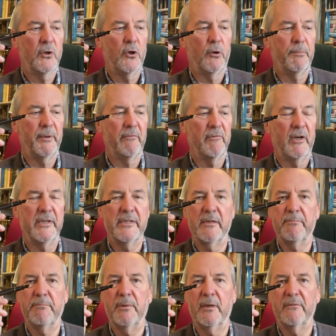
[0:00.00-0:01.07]

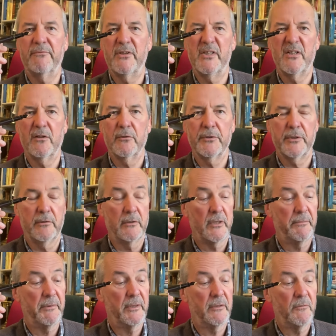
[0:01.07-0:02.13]
copyrighted by Visconti or
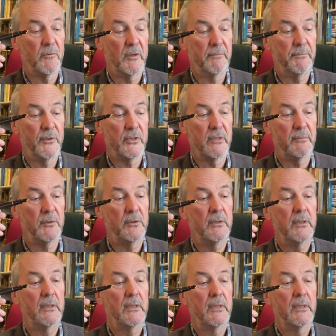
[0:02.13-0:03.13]
something. It's quite possible.